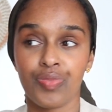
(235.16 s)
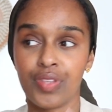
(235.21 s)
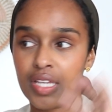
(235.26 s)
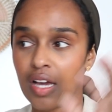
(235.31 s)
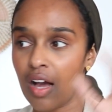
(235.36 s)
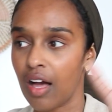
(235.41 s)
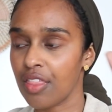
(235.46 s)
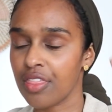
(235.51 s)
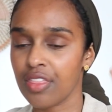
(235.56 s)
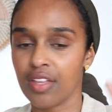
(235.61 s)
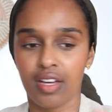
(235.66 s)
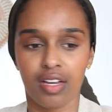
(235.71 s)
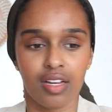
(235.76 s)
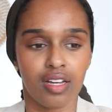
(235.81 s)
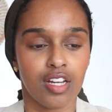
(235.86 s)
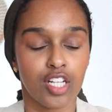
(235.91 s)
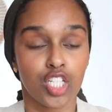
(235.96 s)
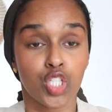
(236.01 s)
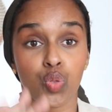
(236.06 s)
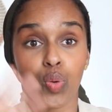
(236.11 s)
the
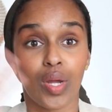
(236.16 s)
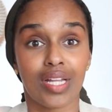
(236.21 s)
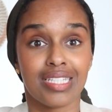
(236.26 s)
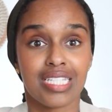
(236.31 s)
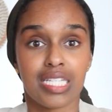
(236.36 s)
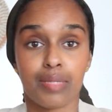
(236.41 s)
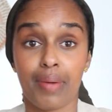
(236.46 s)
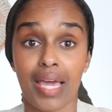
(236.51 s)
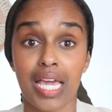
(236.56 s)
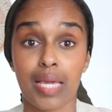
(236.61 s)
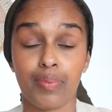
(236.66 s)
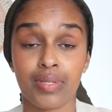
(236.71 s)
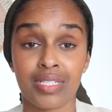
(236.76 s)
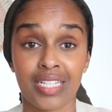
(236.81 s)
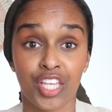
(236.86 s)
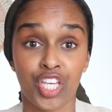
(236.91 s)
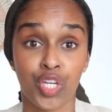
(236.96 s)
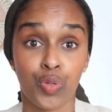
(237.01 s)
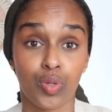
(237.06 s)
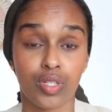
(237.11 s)
other 20 papers
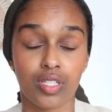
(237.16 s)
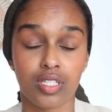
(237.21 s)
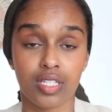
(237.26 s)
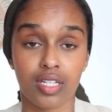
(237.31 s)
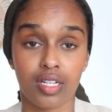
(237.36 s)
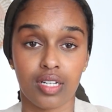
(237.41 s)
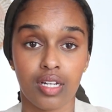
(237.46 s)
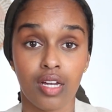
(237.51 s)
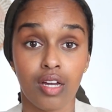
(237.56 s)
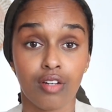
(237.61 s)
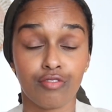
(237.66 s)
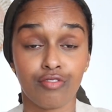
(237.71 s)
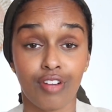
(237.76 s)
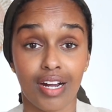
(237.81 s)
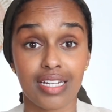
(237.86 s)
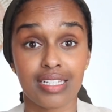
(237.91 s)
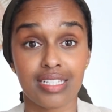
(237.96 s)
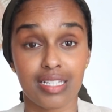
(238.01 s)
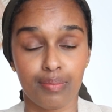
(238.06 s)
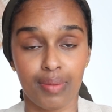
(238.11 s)
that you want to
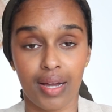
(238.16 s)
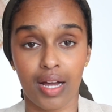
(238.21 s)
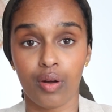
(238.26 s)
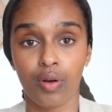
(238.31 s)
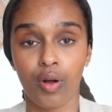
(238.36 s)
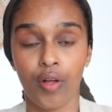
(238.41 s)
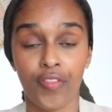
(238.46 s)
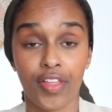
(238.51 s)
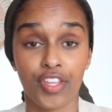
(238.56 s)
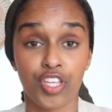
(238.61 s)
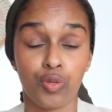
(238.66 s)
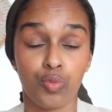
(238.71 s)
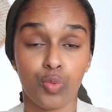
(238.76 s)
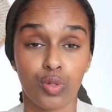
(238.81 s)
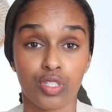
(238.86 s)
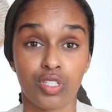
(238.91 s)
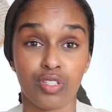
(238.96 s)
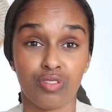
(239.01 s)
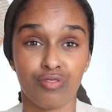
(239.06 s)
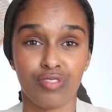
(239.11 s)
write about and that you
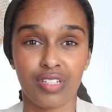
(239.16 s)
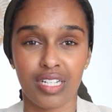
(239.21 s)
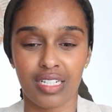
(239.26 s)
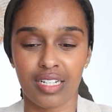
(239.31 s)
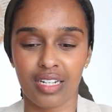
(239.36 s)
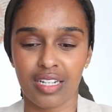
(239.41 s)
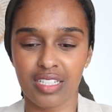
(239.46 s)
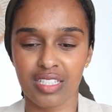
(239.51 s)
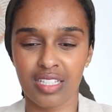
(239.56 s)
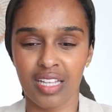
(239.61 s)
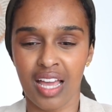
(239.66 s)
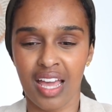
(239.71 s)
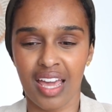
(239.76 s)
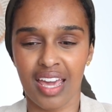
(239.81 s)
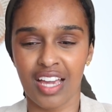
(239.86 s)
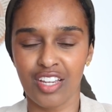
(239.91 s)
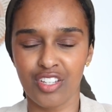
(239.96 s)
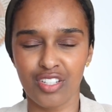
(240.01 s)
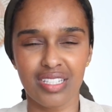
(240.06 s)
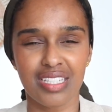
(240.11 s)
want to read and it's,
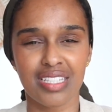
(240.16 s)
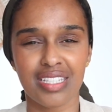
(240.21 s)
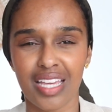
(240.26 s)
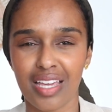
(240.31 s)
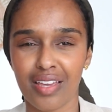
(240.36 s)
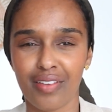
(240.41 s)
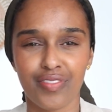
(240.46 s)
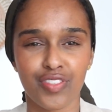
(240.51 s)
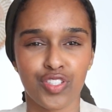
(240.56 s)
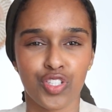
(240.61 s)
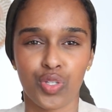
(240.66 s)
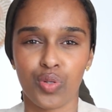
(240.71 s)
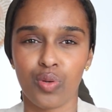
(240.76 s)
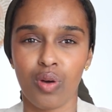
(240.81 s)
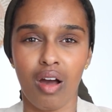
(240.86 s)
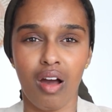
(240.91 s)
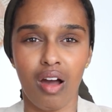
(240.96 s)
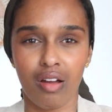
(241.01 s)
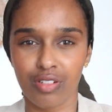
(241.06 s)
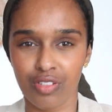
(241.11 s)
it just saves you
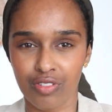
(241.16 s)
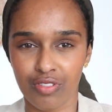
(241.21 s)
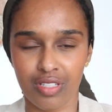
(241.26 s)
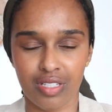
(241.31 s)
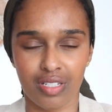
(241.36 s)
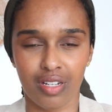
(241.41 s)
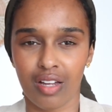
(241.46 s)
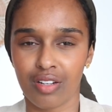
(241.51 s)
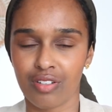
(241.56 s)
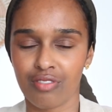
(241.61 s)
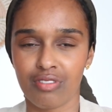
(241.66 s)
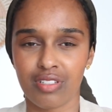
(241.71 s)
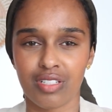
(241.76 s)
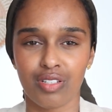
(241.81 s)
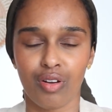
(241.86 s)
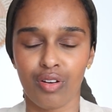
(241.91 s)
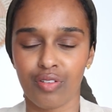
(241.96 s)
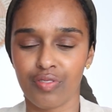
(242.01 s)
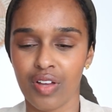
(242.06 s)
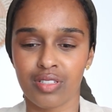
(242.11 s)
hundreds and hundreds
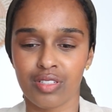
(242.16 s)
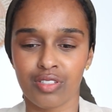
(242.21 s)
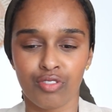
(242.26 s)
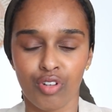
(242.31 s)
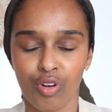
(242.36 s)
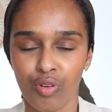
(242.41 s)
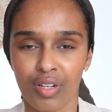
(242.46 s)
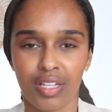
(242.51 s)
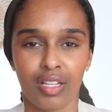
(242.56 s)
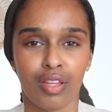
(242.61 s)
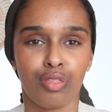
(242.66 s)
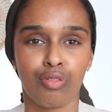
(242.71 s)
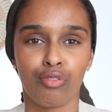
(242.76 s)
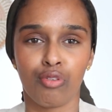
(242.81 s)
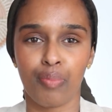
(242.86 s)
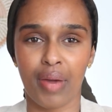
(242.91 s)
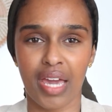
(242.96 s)
of scrolling through